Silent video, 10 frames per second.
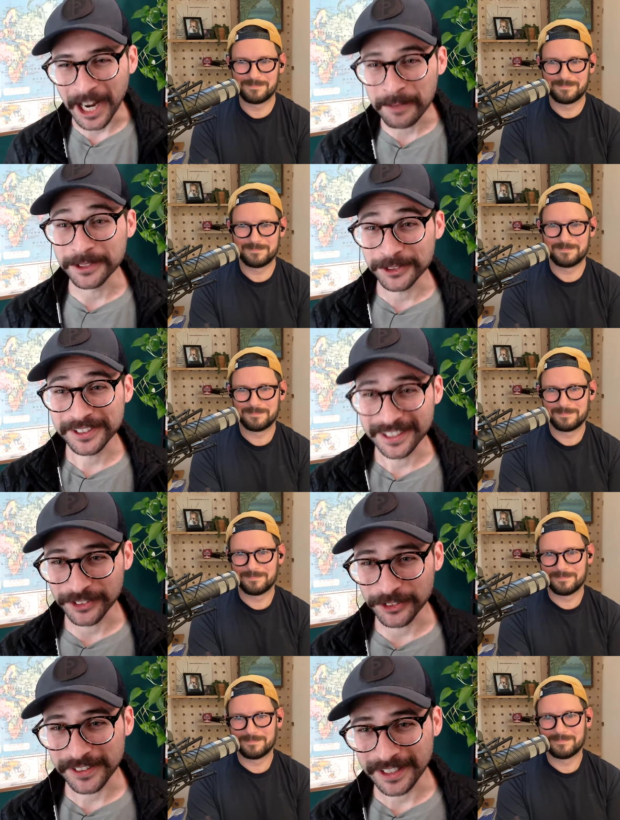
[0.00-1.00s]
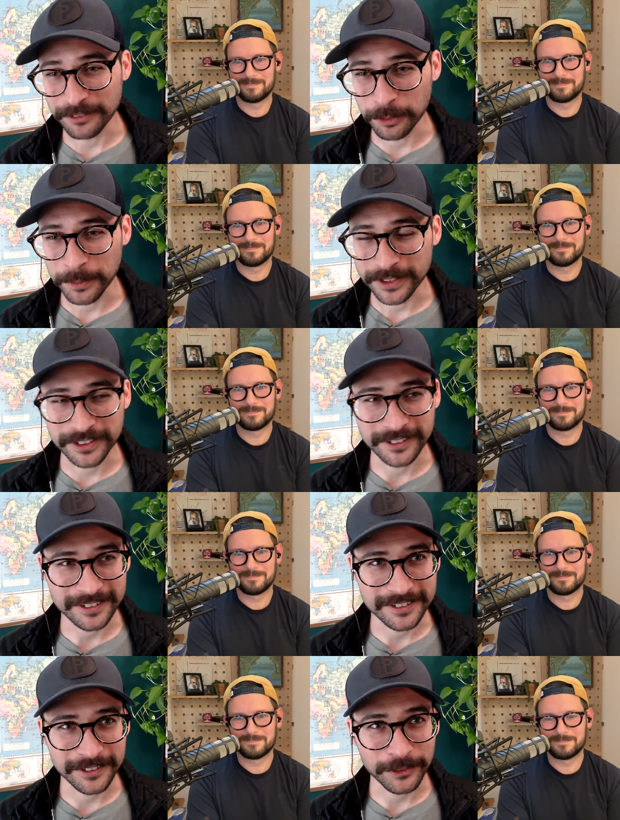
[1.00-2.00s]
Speaker 1: I'm interested in learning the information,
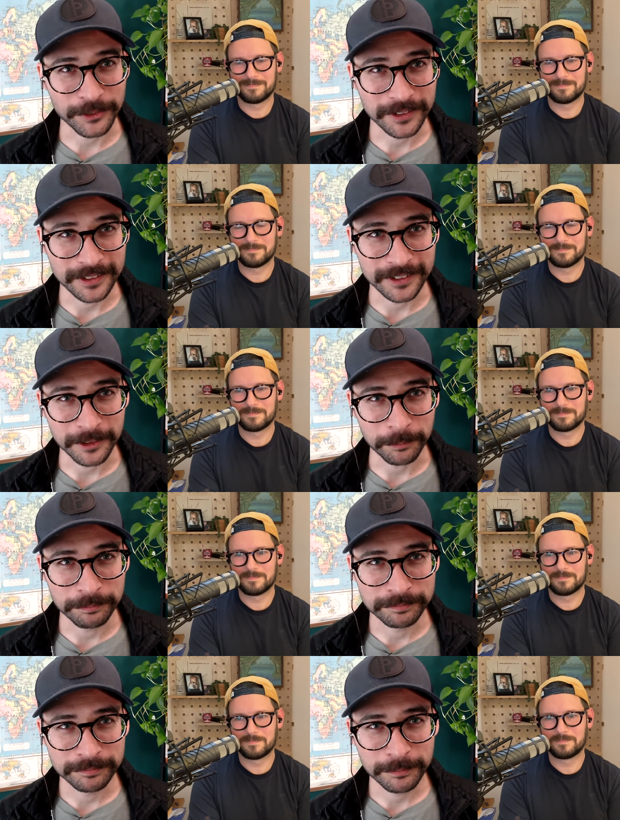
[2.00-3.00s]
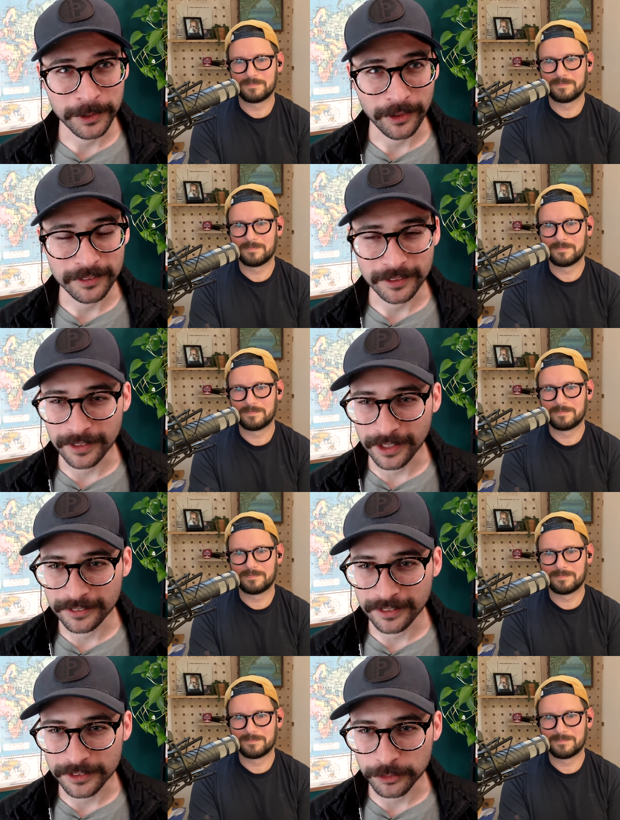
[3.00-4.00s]
and so um, you know, I think
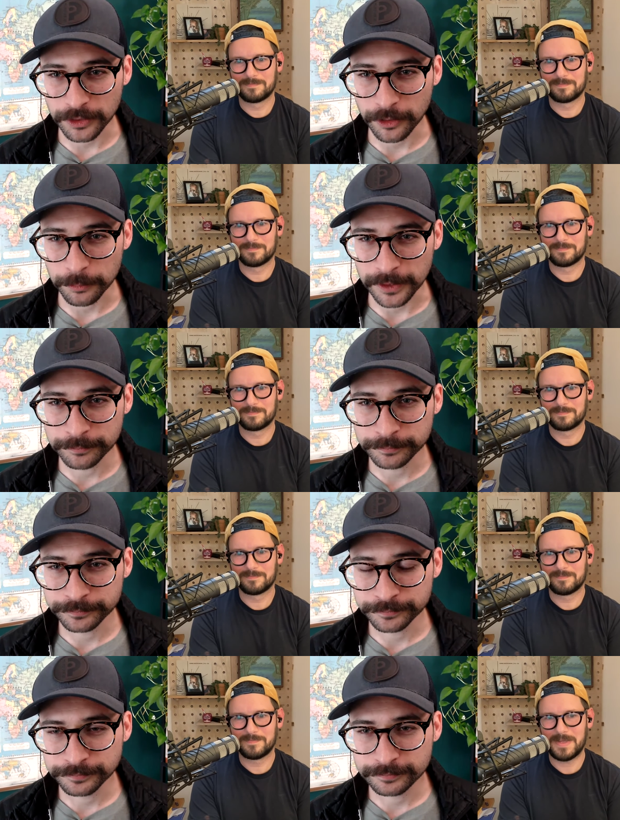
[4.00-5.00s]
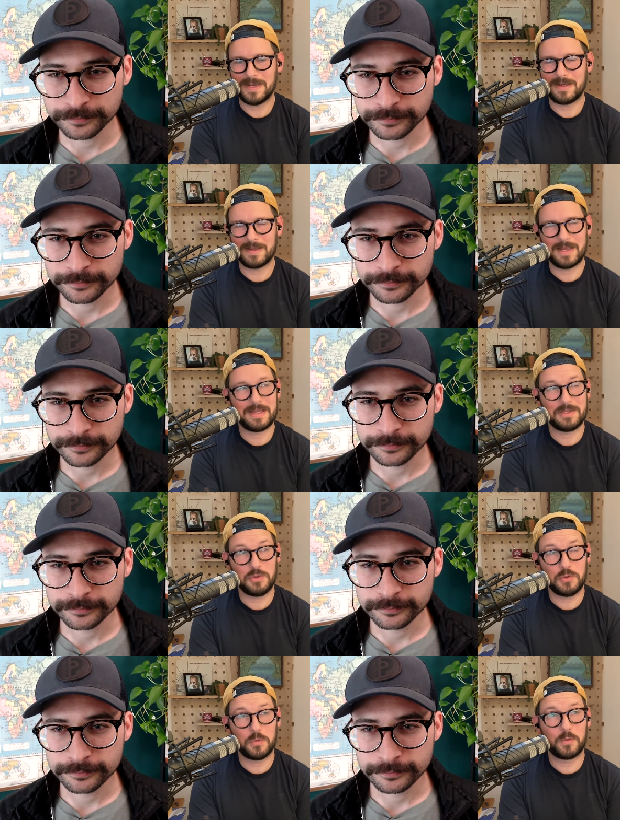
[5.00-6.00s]
that that's really helped me.
Speaker 2: Yeah, uh,
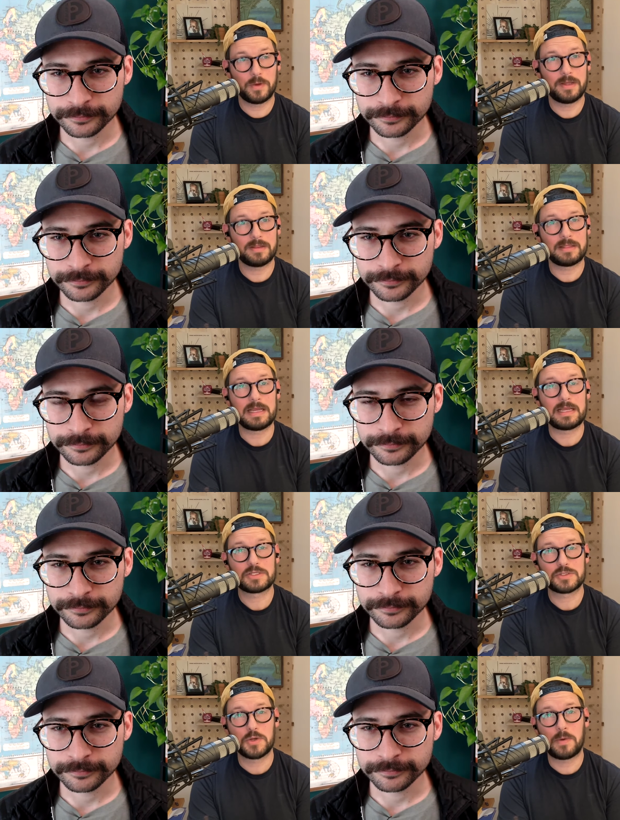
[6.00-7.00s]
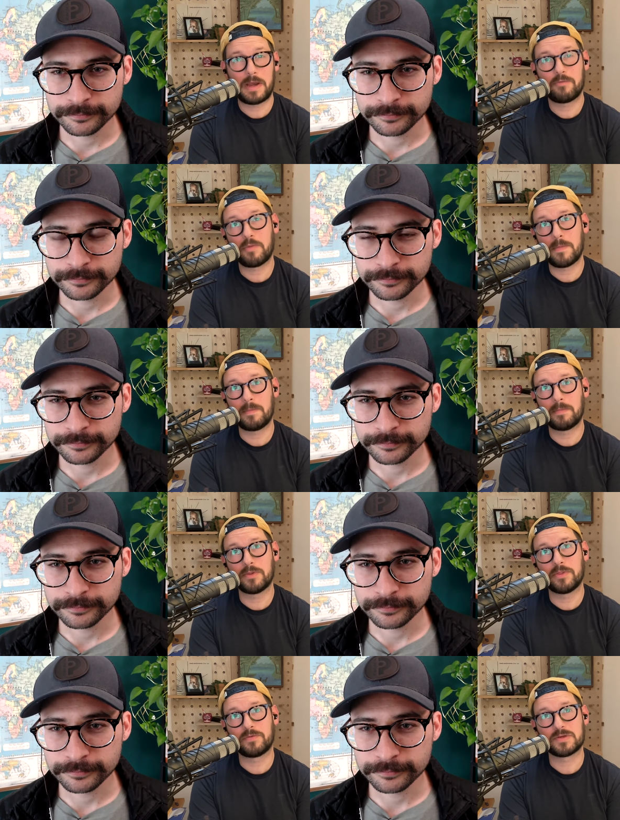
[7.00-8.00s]
you uh, like so. I
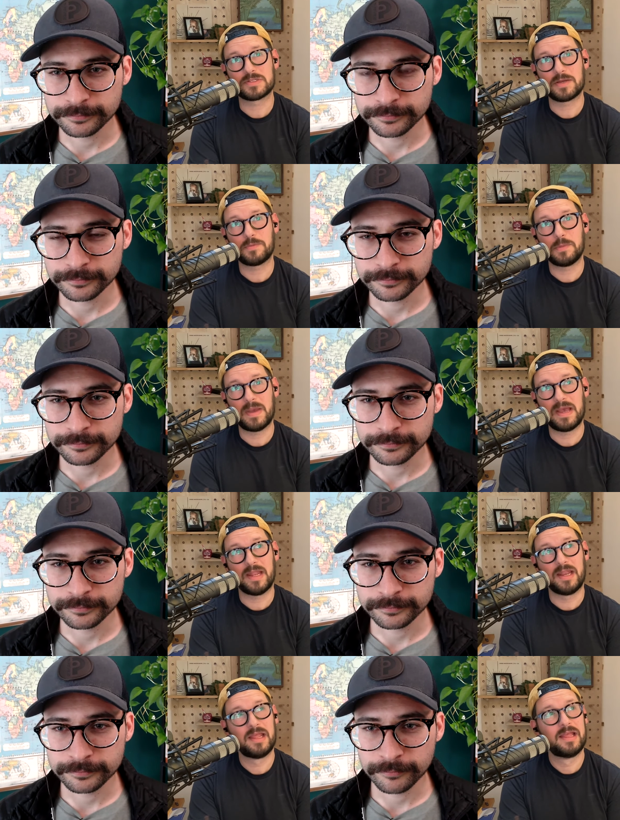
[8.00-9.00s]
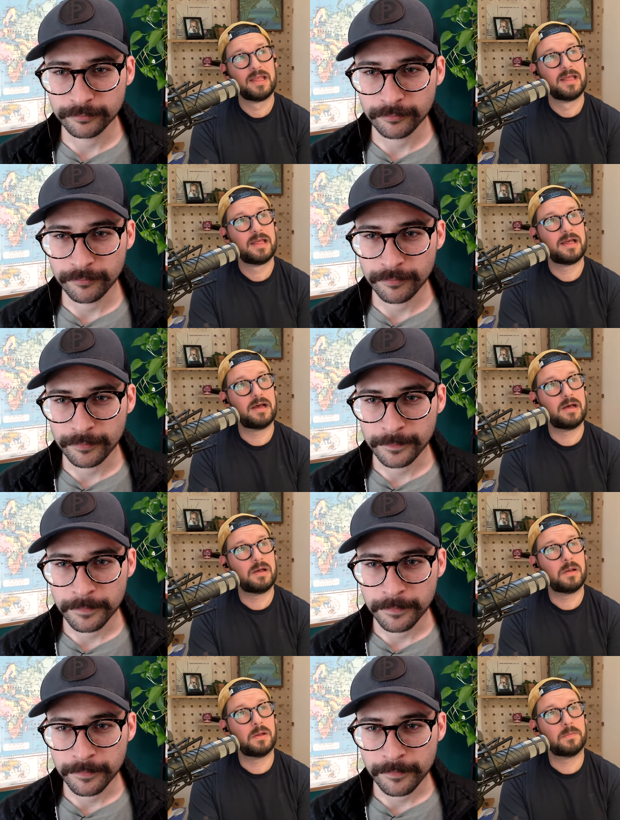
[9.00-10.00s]
remember the first time we met.
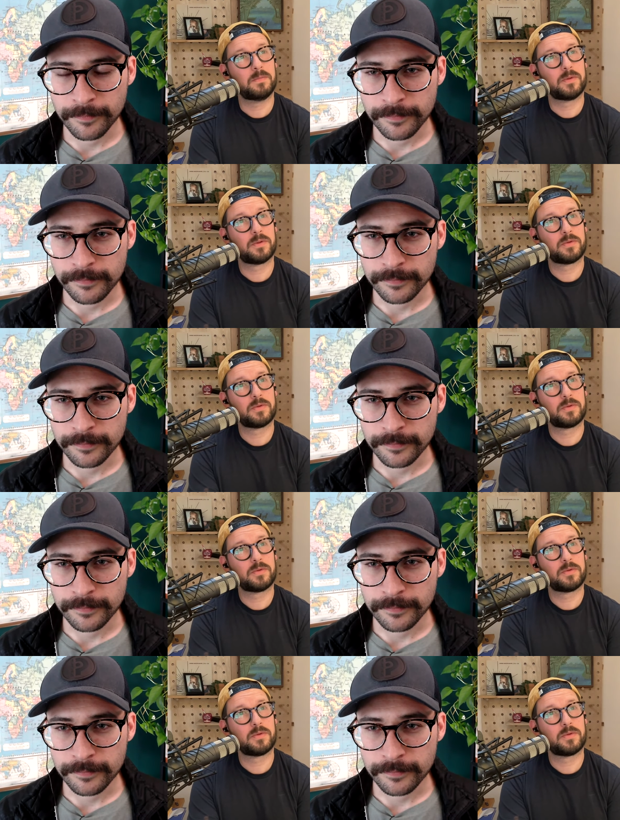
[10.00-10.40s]
Um,